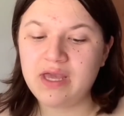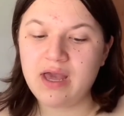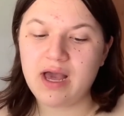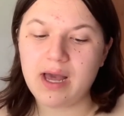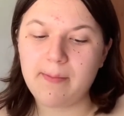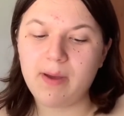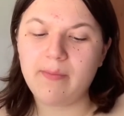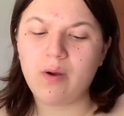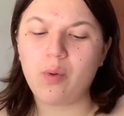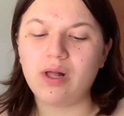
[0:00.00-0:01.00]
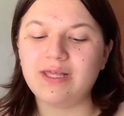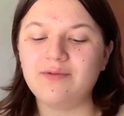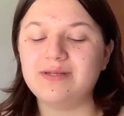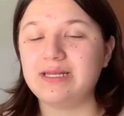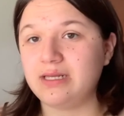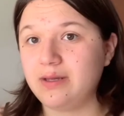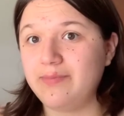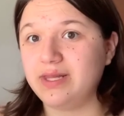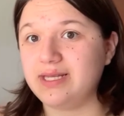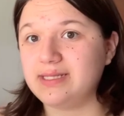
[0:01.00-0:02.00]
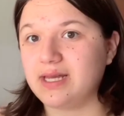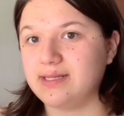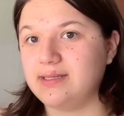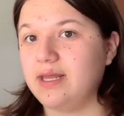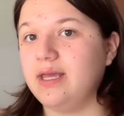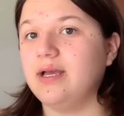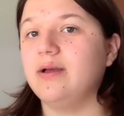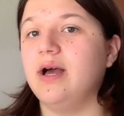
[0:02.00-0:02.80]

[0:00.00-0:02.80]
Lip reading: but while he was in police custody,